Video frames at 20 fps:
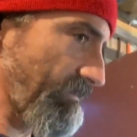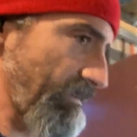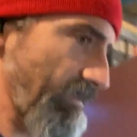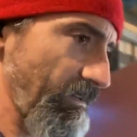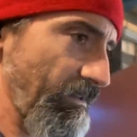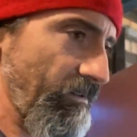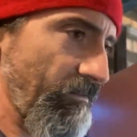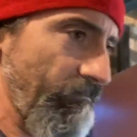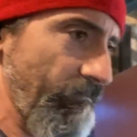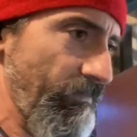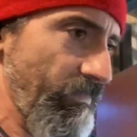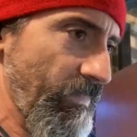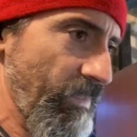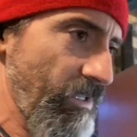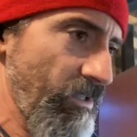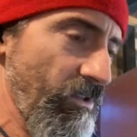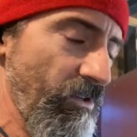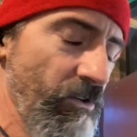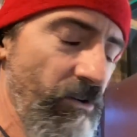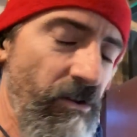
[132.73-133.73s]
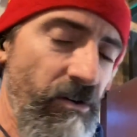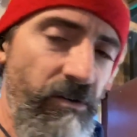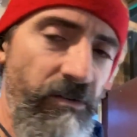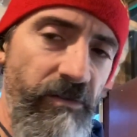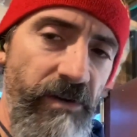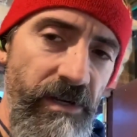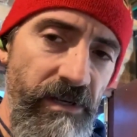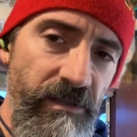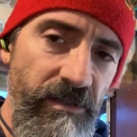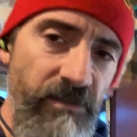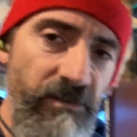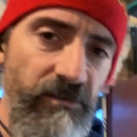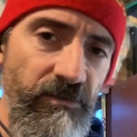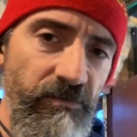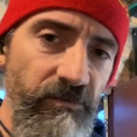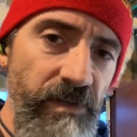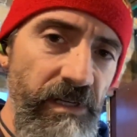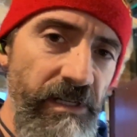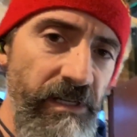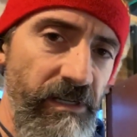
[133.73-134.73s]
you know, concrete
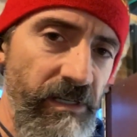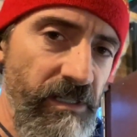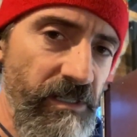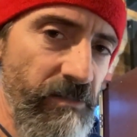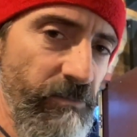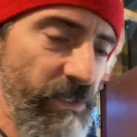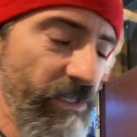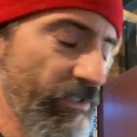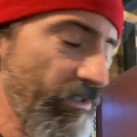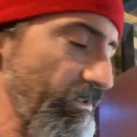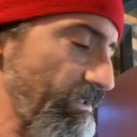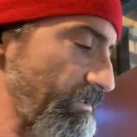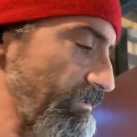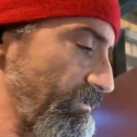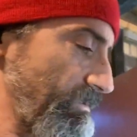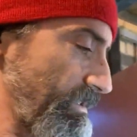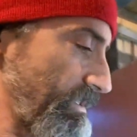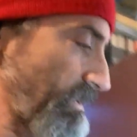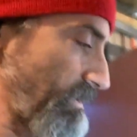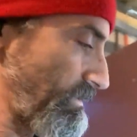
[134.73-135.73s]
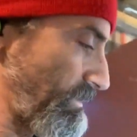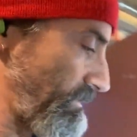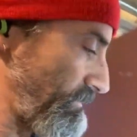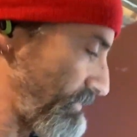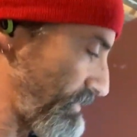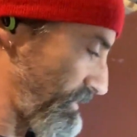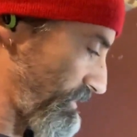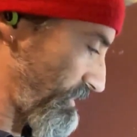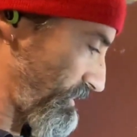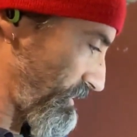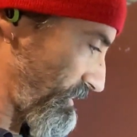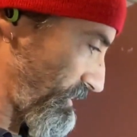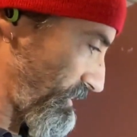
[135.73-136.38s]
really needs to be sealed, so I've just